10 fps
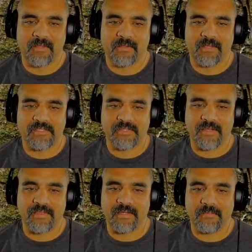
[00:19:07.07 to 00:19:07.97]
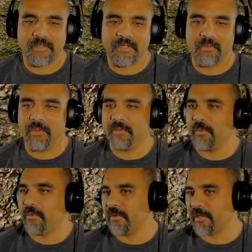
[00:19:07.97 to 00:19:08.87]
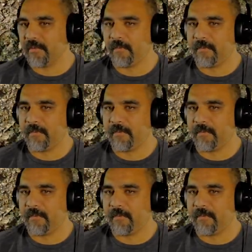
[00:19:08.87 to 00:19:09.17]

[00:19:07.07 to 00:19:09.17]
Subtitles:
Okay, so I think I'm gonna go one more.